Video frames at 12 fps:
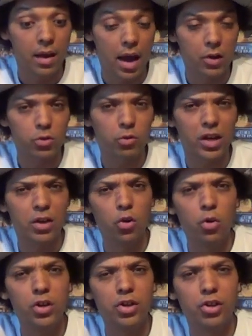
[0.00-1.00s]
and I saw like a
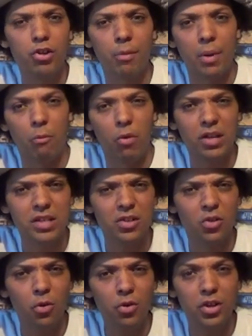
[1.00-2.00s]
long queue. I'm like, why is there
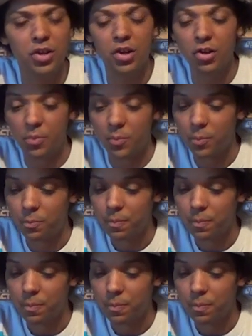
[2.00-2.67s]
a long queue?